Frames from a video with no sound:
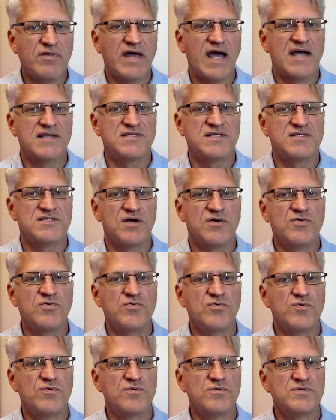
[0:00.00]
has its own
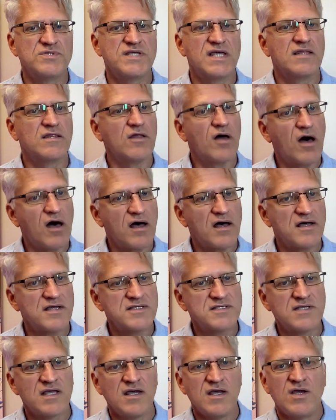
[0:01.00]
rules and
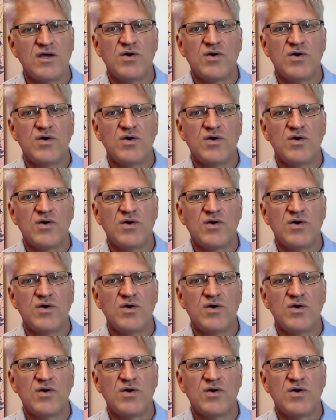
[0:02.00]
laws,